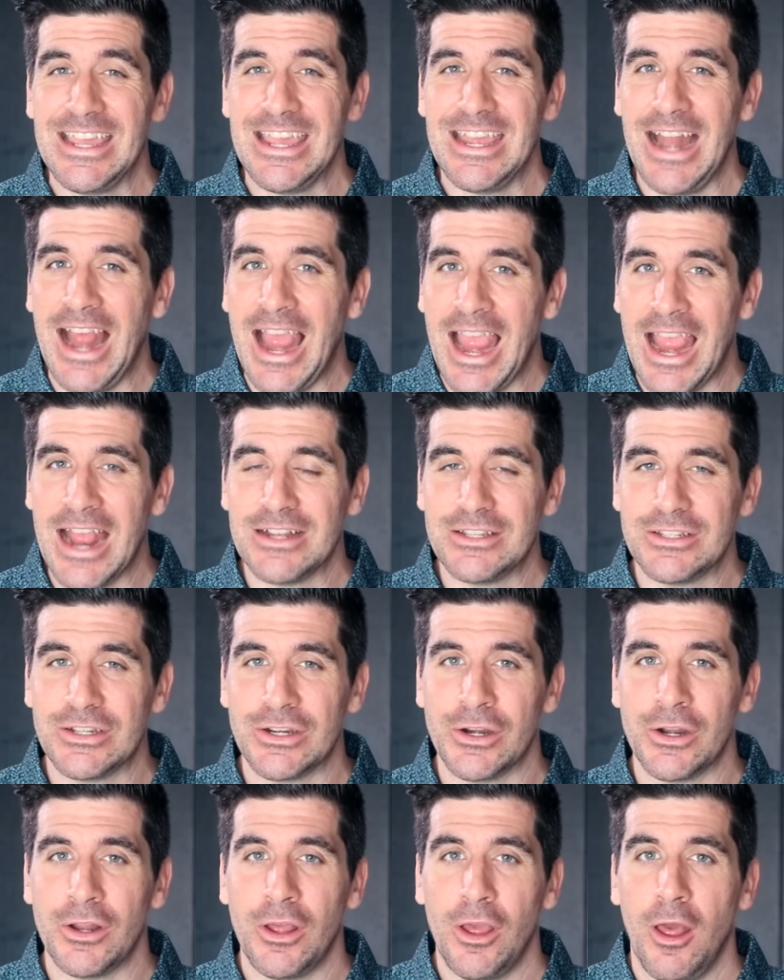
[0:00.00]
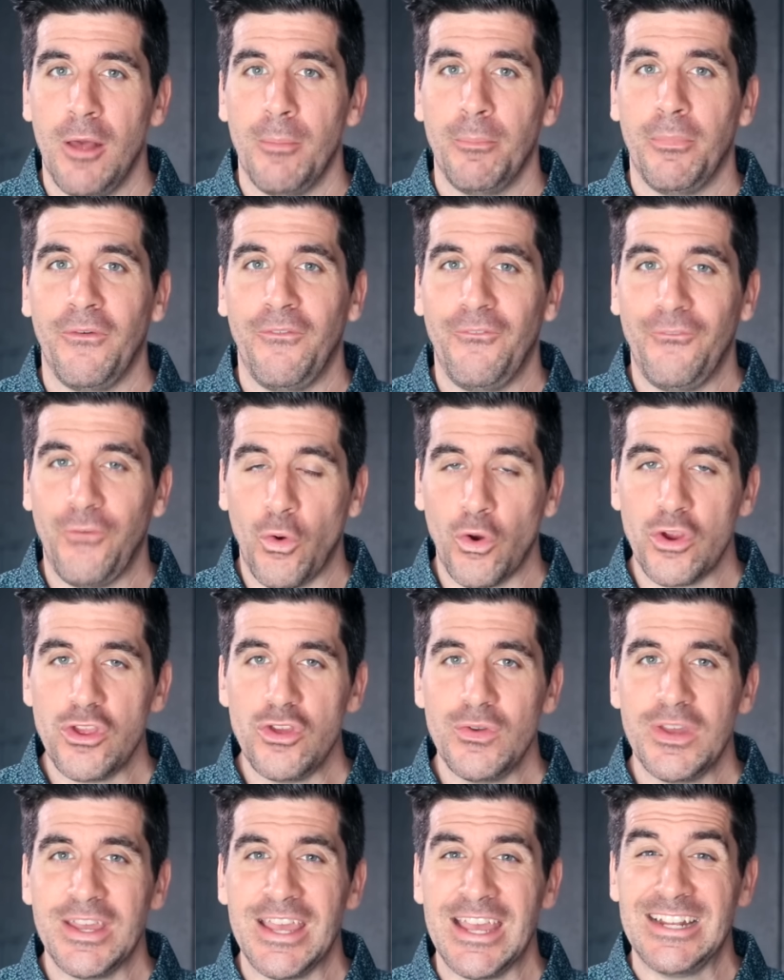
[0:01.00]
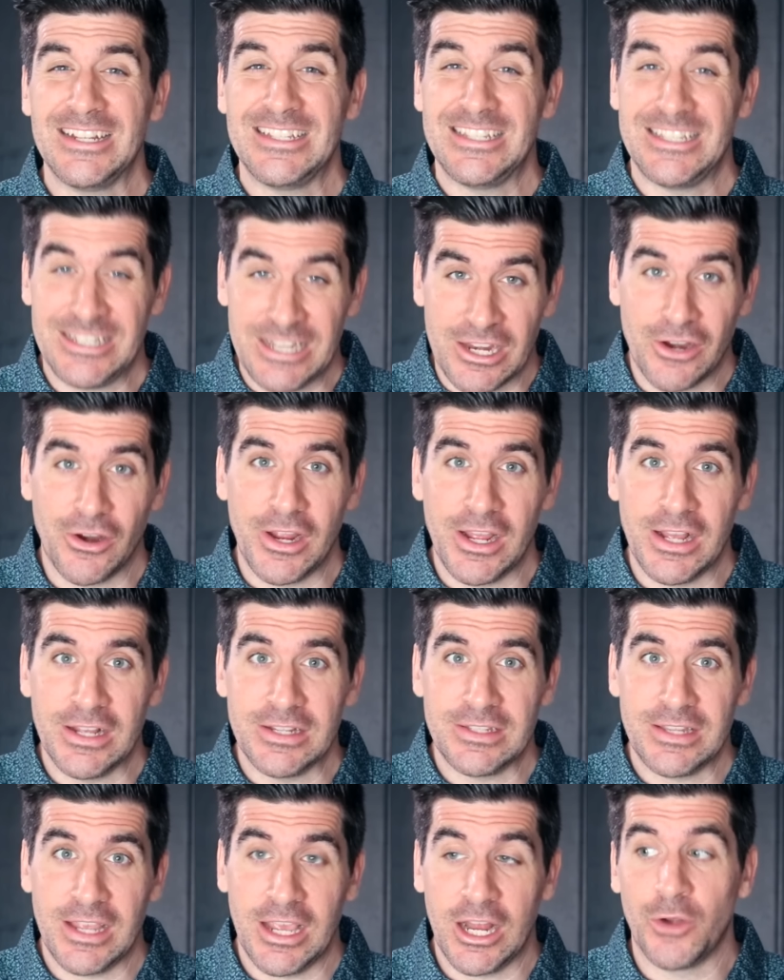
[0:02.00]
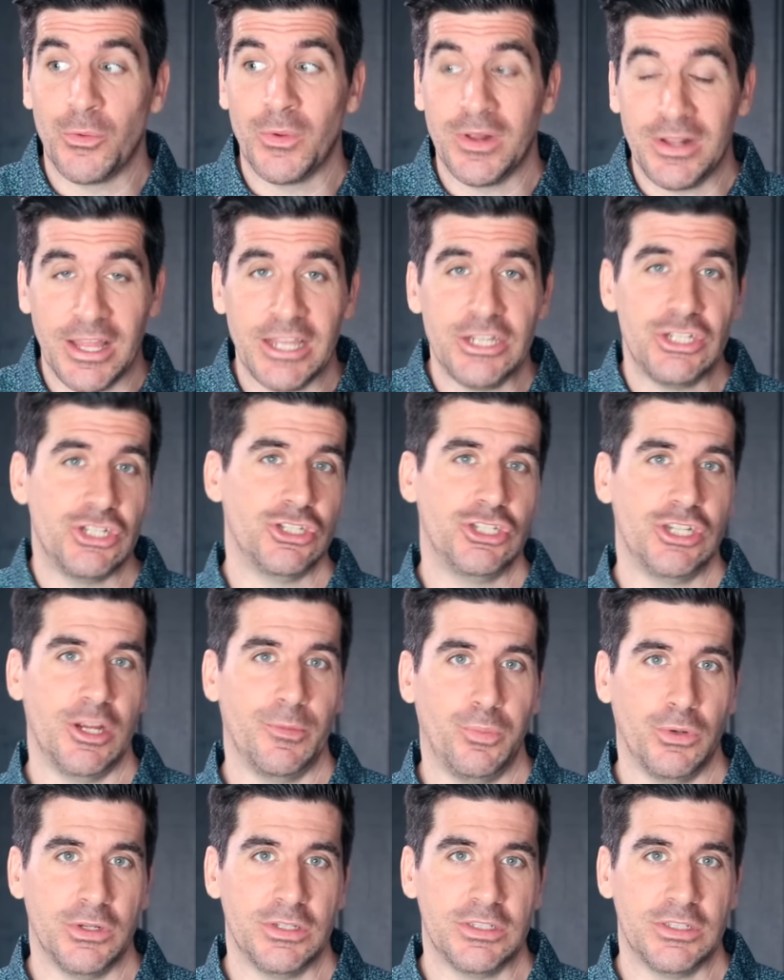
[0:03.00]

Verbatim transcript: get answered before you get serious in a relationship with